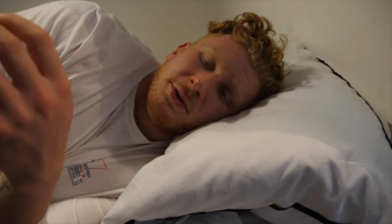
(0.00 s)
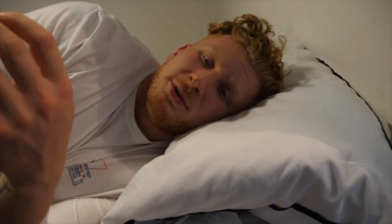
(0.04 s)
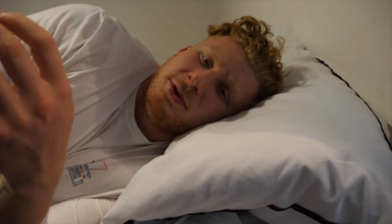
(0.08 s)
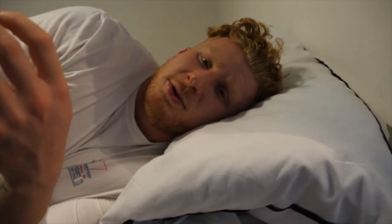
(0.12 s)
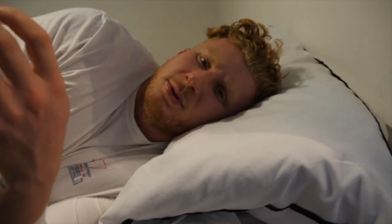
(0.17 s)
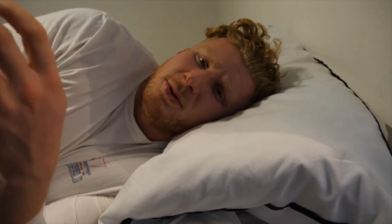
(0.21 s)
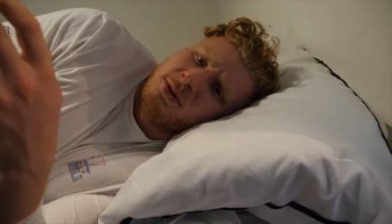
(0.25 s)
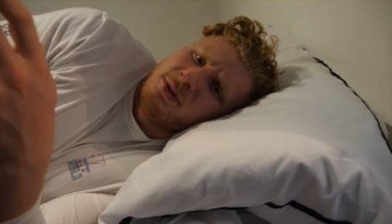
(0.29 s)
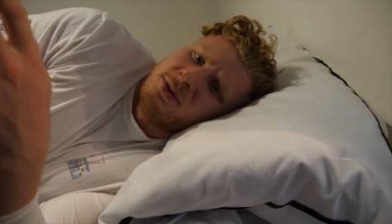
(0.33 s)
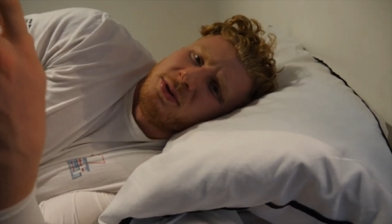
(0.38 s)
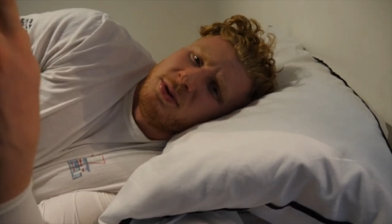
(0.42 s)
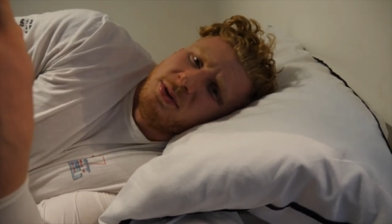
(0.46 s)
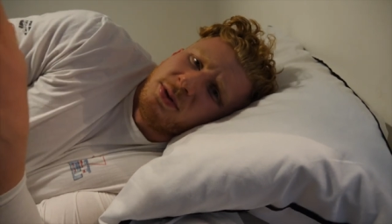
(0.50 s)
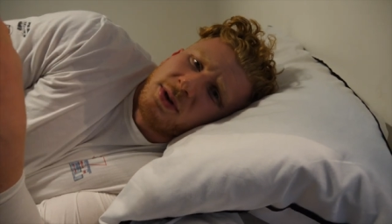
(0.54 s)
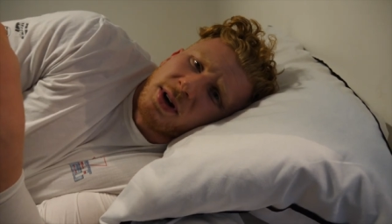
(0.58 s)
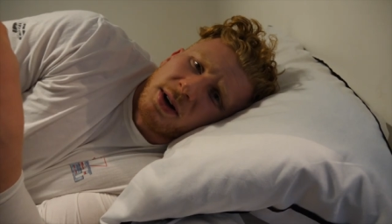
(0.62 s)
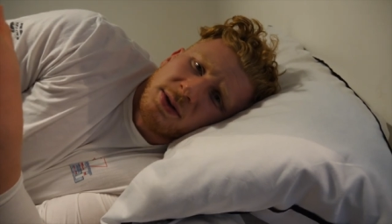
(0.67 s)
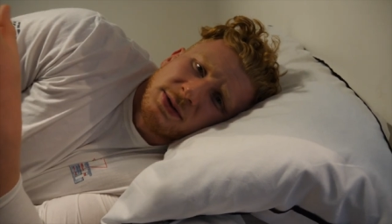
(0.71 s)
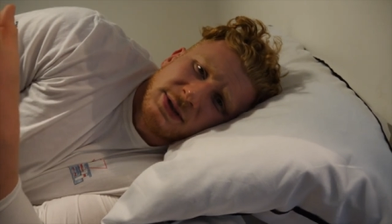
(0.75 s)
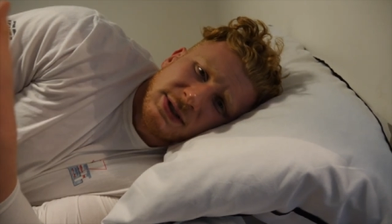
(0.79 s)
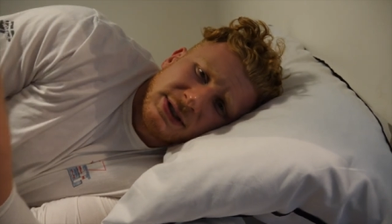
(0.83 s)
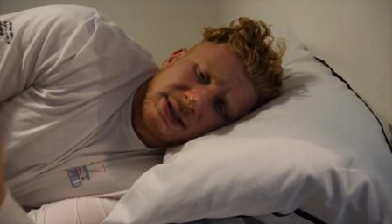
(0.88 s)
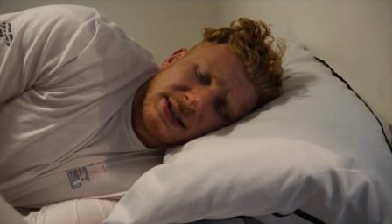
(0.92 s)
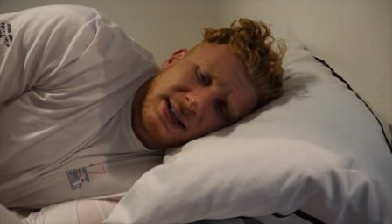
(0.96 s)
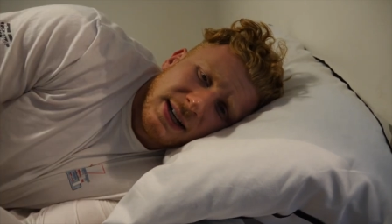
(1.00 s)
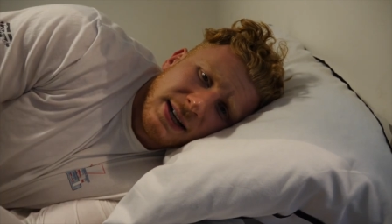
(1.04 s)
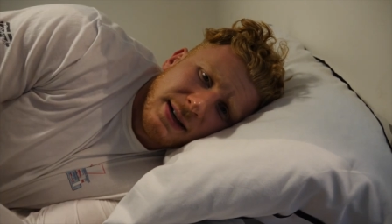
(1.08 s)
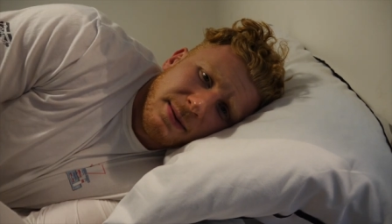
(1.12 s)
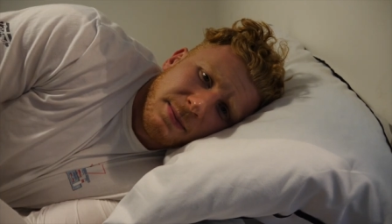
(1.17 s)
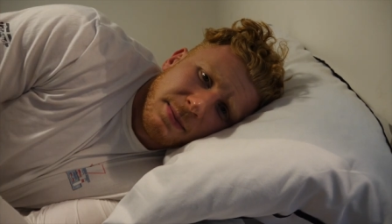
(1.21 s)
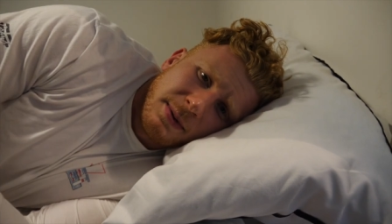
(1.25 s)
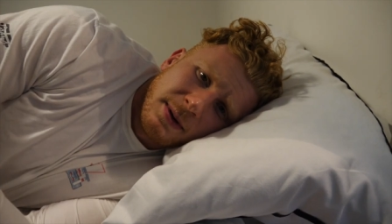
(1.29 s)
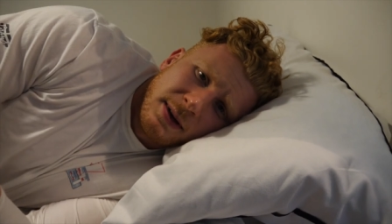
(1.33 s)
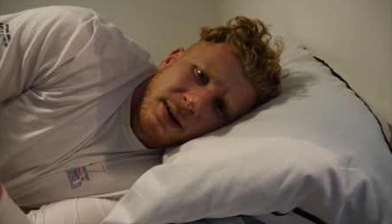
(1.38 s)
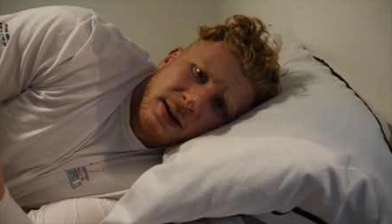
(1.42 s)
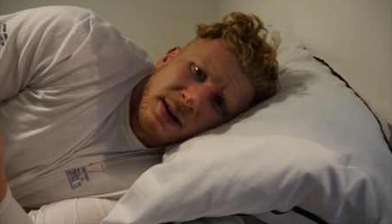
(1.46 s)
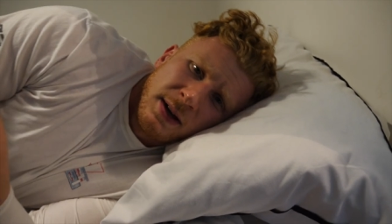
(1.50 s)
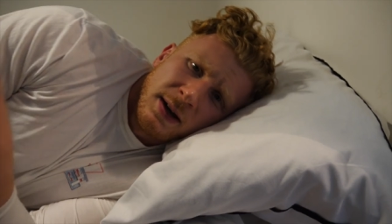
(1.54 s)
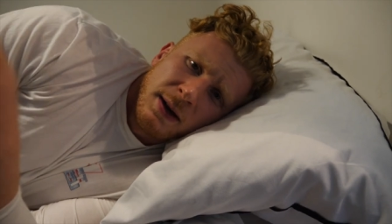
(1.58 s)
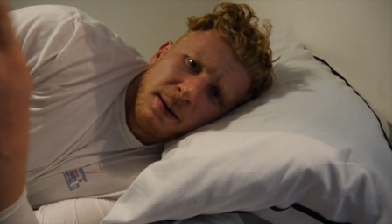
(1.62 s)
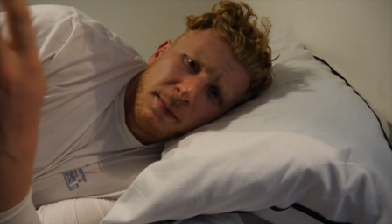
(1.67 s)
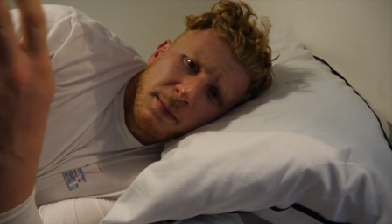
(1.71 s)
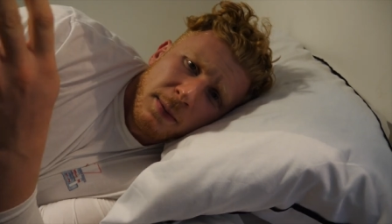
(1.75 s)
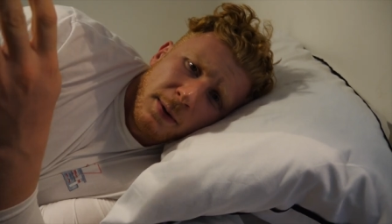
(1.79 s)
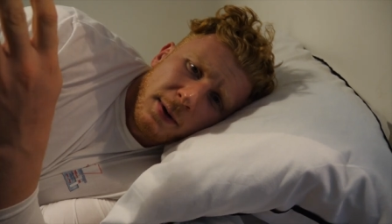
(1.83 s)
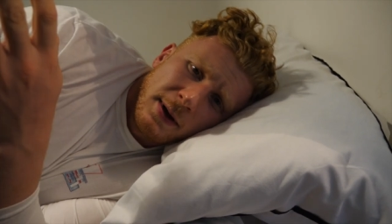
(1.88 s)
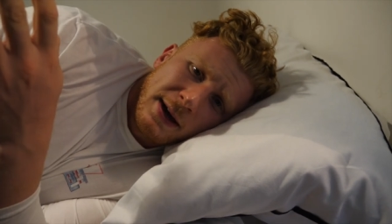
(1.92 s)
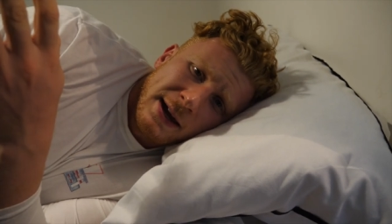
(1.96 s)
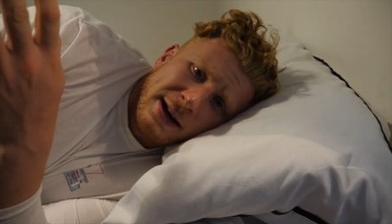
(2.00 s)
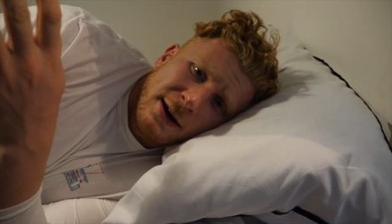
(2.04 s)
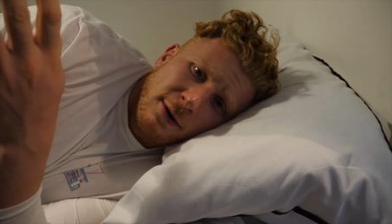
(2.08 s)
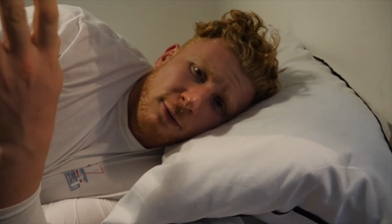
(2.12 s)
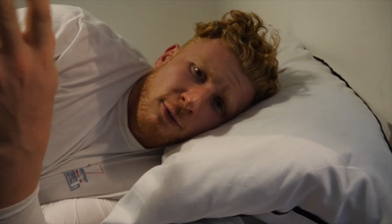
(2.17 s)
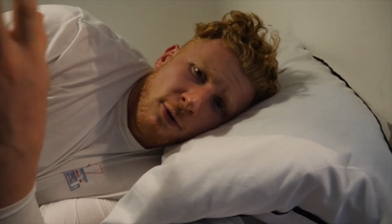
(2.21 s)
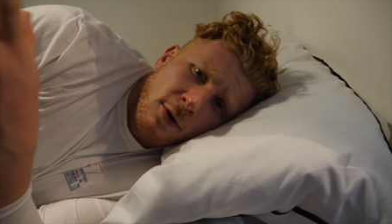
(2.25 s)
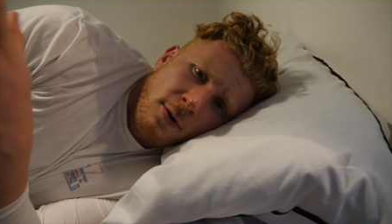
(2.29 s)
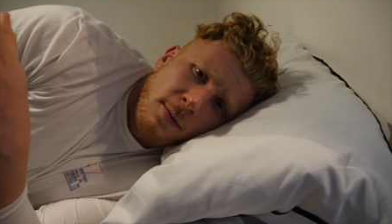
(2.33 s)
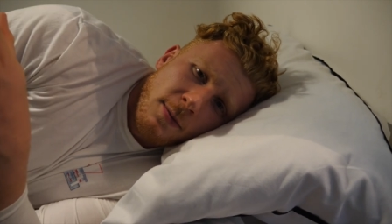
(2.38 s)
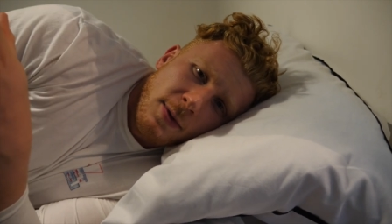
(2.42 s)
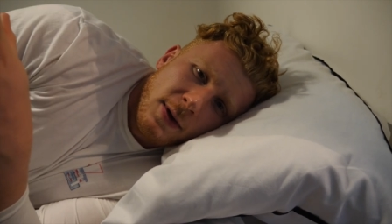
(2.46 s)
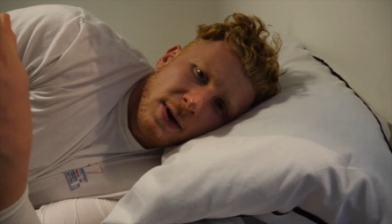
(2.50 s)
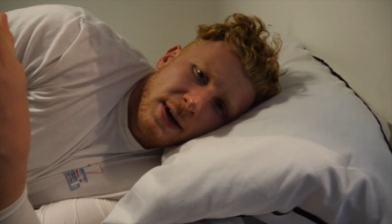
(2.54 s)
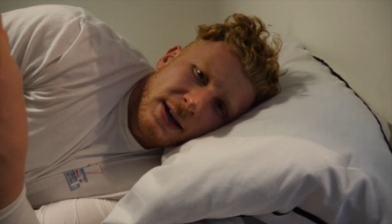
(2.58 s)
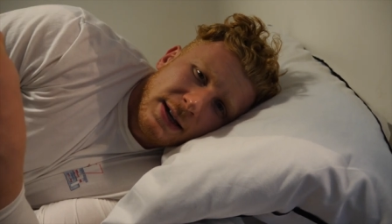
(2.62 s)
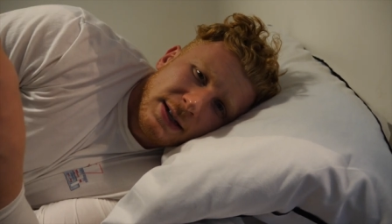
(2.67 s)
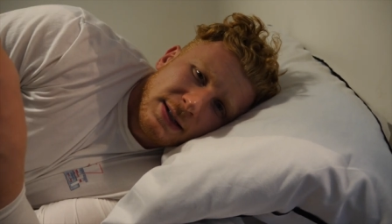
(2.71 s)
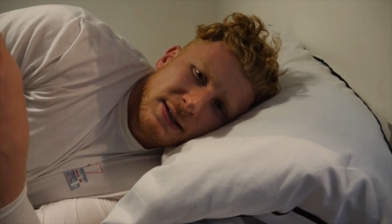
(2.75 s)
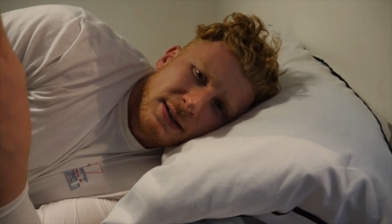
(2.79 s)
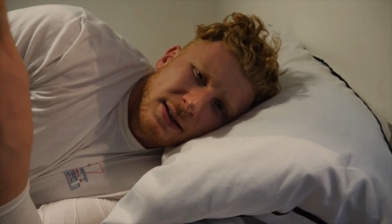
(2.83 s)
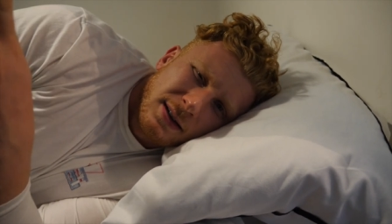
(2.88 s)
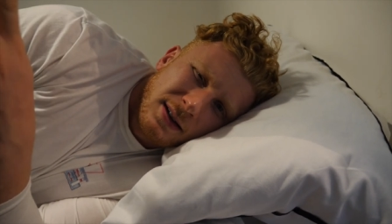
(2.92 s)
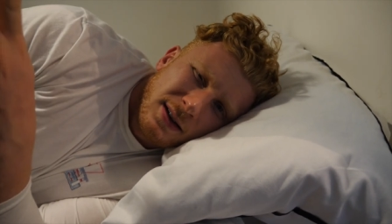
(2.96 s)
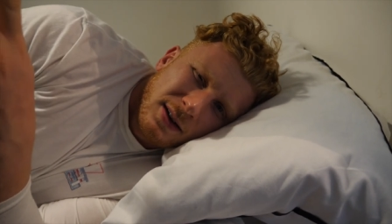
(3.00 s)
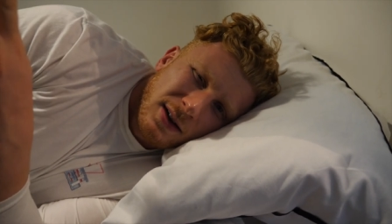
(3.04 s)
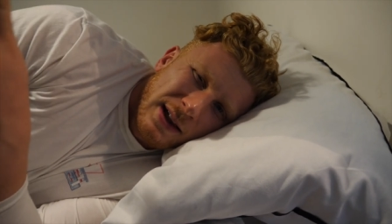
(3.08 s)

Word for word: you you go to sleep, but in a room that is